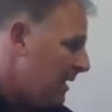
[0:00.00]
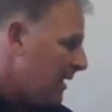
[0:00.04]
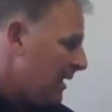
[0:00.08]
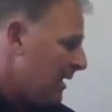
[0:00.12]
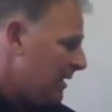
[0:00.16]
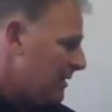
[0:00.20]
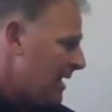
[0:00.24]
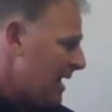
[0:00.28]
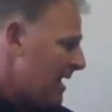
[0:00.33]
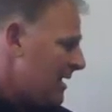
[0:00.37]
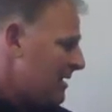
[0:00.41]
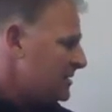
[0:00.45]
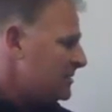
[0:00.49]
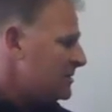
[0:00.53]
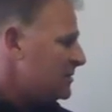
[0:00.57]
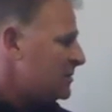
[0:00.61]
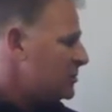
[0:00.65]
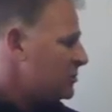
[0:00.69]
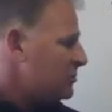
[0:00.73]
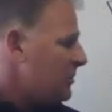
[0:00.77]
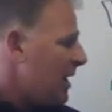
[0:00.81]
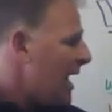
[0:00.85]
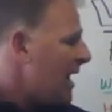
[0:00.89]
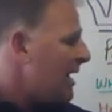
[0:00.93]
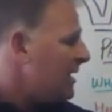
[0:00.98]
And that is a
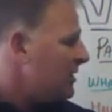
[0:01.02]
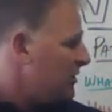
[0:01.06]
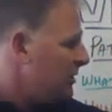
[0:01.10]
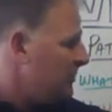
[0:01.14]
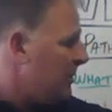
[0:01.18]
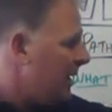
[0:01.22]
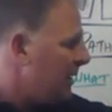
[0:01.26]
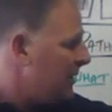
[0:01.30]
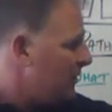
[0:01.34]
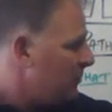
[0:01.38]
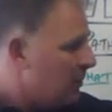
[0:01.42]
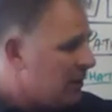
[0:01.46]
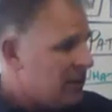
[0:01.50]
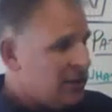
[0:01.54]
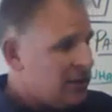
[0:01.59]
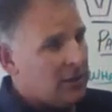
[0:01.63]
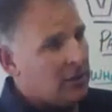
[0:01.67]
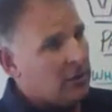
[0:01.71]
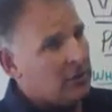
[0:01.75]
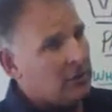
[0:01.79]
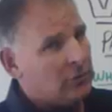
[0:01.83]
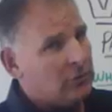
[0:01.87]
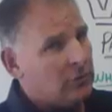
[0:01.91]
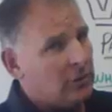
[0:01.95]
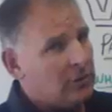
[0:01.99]
strategy, by the way. The
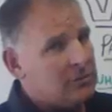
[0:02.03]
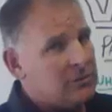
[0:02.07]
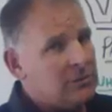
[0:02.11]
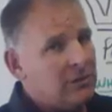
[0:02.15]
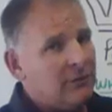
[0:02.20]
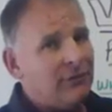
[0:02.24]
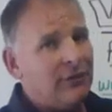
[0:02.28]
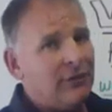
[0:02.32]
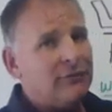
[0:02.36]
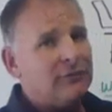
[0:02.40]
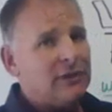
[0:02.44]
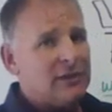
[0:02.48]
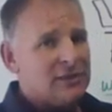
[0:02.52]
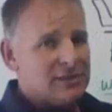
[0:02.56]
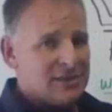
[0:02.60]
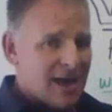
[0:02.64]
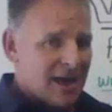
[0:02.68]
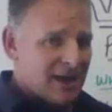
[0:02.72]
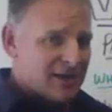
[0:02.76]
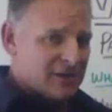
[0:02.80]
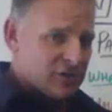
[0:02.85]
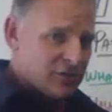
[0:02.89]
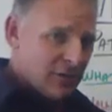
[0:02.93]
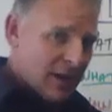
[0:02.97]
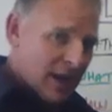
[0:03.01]
Donor Dream 250 is
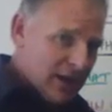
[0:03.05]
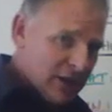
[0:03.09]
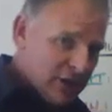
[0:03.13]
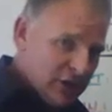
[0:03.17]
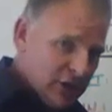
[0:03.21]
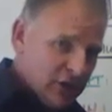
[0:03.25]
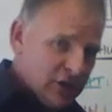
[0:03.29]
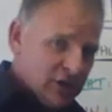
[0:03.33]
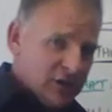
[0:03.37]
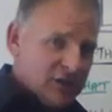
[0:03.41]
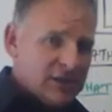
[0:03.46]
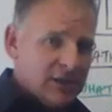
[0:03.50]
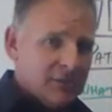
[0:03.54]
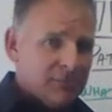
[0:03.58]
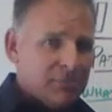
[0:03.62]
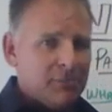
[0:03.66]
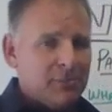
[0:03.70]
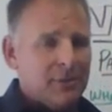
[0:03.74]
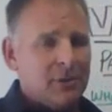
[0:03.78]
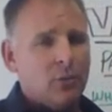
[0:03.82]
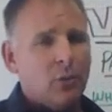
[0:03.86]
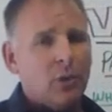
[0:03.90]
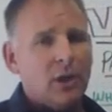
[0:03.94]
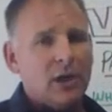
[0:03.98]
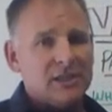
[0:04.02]
not a strategy you just
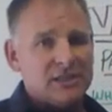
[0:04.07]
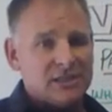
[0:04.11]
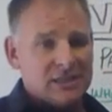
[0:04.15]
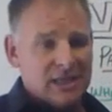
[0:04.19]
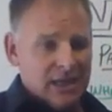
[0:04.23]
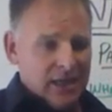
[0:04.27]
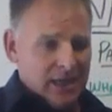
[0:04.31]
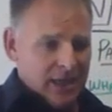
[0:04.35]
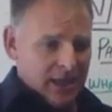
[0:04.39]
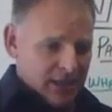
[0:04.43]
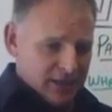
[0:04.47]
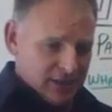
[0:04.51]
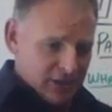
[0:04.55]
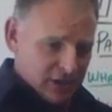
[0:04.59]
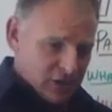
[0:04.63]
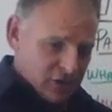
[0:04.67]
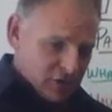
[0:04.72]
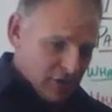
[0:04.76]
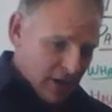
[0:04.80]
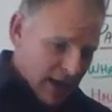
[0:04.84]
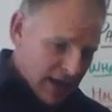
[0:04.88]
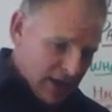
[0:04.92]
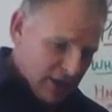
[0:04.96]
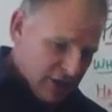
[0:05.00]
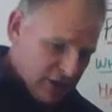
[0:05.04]
implement once. It's a
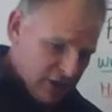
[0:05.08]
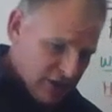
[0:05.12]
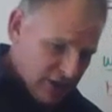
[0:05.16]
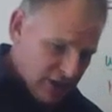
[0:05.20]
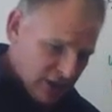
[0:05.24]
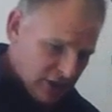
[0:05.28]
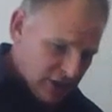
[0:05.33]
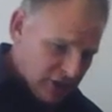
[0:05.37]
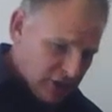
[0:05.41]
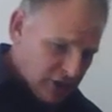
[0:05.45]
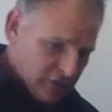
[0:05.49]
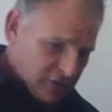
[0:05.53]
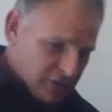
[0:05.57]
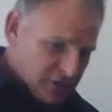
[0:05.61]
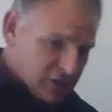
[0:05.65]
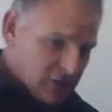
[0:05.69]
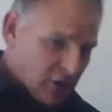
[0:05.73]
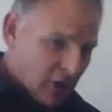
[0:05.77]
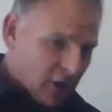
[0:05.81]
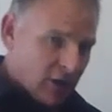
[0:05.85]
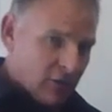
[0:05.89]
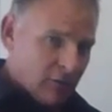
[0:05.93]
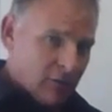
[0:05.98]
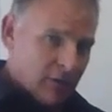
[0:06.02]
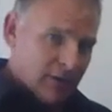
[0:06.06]
strategy that you
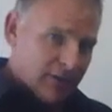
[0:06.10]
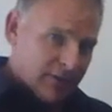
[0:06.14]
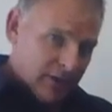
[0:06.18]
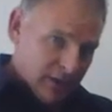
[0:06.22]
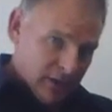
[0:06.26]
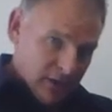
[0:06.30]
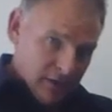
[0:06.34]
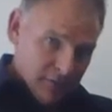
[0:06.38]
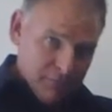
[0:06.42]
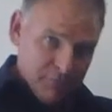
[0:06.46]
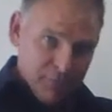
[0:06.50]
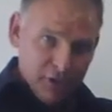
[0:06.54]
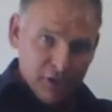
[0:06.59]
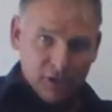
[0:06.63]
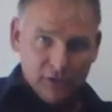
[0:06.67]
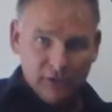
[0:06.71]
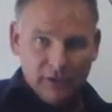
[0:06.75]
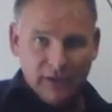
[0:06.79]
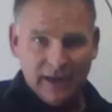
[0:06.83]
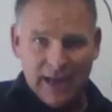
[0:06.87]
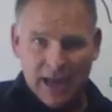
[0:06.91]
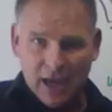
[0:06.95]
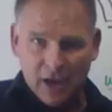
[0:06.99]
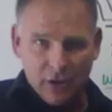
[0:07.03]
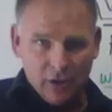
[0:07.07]
start with, you build
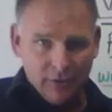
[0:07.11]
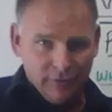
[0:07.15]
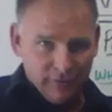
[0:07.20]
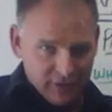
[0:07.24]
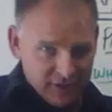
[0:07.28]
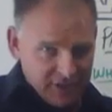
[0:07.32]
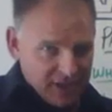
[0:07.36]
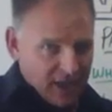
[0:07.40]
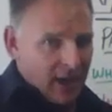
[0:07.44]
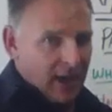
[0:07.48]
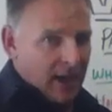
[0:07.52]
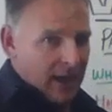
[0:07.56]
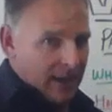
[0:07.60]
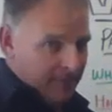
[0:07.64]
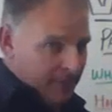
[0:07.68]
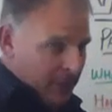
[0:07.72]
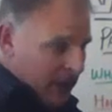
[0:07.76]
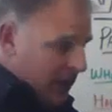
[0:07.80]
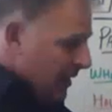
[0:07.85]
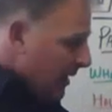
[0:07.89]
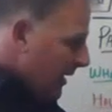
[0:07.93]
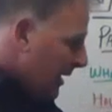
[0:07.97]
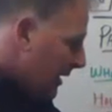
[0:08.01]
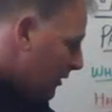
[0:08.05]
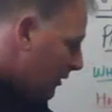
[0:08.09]
it out over time,
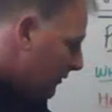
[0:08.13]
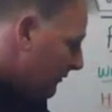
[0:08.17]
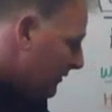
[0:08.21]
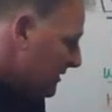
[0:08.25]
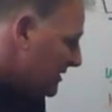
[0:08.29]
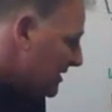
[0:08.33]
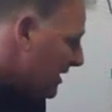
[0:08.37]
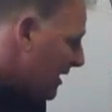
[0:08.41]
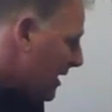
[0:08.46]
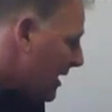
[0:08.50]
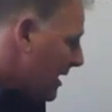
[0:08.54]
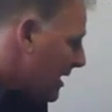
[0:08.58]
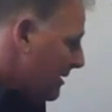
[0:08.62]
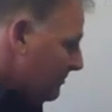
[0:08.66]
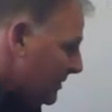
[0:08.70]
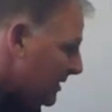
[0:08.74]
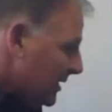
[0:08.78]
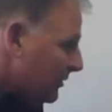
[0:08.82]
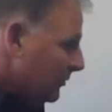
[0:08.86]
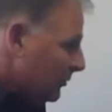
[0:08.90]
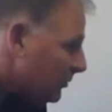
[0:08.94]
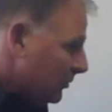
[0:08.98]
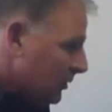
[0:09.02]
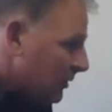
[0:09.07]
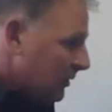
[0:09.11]
and over time
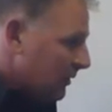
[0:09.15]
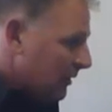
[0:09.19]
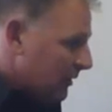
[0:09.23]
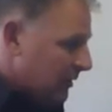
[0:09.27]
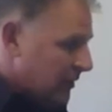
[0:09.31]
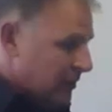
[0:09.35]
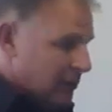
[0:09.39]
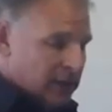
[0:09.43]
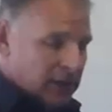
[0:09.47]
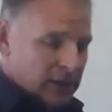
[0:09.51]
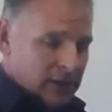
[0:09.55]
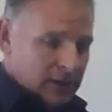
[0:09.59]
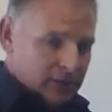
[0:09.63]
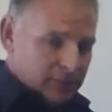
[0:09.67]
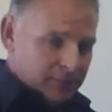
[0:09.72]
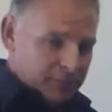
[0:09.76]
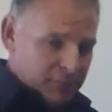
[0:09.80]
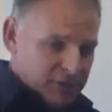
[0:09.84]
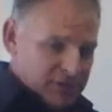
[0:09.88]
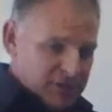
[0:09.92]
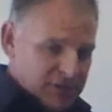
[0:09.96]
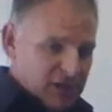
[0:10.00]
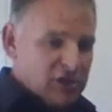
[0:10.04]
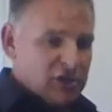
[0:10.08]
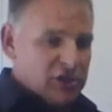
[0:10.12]
it
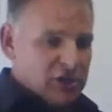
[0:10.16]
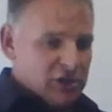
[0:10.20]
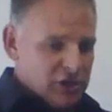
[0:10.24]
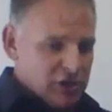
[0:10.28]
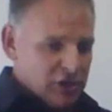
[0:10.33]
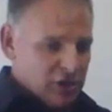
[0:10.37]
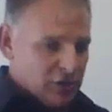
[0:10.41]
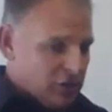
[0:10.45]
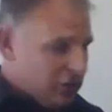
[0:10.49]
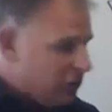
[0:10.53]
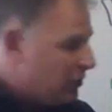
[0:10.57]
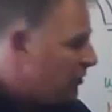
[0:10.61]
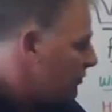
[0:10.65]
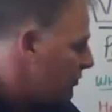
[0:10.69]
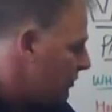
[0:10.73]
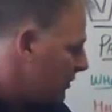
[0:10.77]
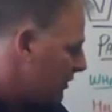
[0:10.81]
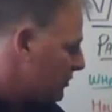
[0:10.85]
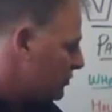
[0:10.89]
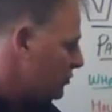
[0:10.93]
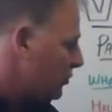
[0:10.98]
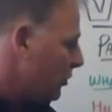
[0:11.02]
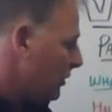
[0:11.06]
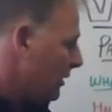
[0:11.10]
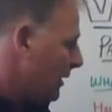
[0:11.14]
positions you
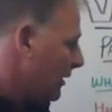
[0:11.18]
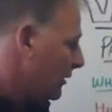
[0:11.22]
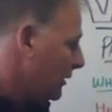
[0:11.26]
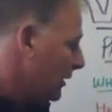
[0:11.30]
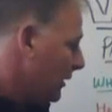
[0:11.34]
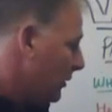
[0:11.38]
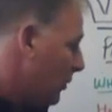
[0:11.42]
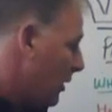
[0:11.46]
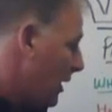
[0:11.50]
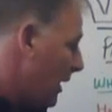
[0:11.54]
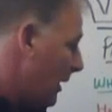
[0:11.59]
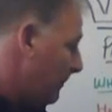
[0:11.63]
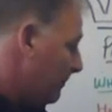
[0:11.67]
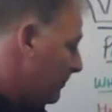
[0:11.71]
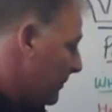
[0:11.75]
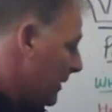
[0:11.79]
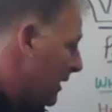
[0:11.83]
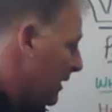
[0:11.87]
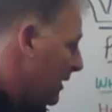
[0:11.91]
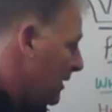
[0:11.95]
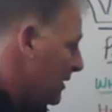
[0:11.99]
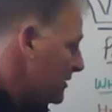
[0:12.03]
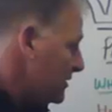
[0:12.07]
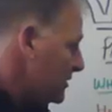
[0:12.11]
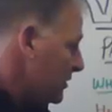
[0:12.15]
extraordinarily well.
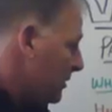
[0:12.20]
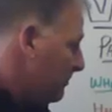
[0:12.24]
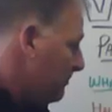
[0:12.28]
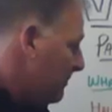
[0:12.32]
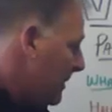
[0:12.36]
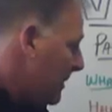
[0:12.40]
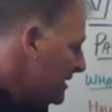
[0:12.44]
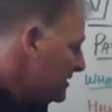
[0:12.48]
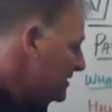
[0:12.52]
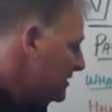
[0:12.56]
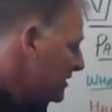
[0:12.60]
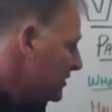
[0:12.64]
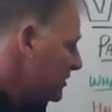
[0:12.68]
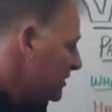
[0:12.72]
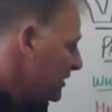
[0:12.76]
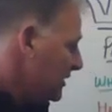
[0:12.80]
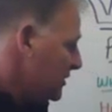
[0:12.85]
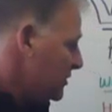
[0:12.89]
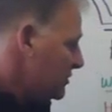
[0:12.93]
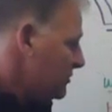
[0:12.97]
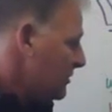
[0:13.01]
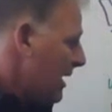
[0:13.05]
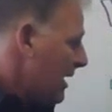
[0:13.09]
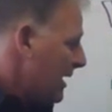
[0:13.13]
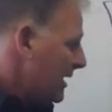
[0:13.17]
So messaging
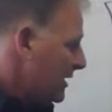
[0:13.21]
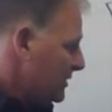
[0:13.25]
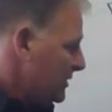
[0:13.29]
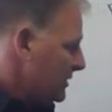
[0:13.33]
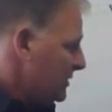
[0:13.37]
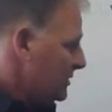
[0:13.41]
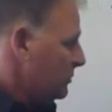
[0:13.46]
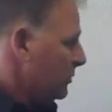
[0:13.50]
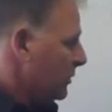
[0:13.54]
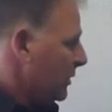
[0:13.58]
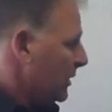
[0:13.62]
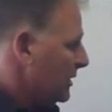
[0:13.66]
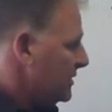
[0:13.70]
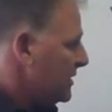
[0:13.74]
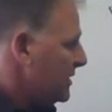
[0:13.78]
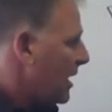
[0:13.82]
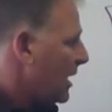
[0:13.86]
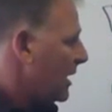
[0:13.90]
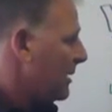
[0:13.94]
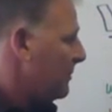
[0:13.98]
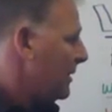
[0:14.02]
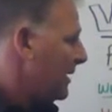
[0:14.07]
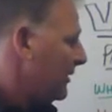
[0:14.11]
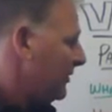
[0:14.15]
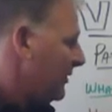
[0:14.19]
strategies, we're going to talk
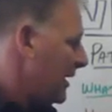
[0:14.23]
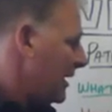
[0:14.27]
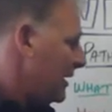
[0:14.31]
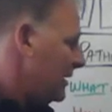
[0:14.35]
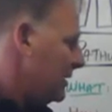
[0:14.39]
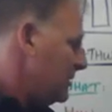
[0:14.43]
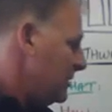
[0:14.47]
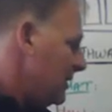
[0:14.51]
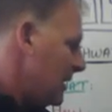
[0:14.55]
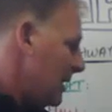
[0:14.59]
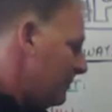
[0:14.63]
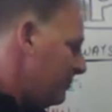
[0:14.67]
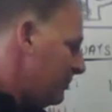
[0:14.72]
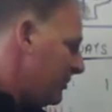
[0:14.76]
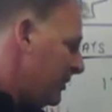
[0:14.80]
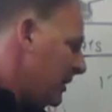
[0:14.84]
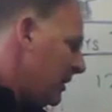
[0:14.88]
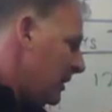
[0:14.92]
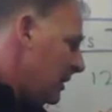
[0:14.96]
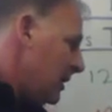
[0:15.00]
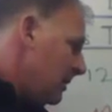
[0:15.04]
about that in depth.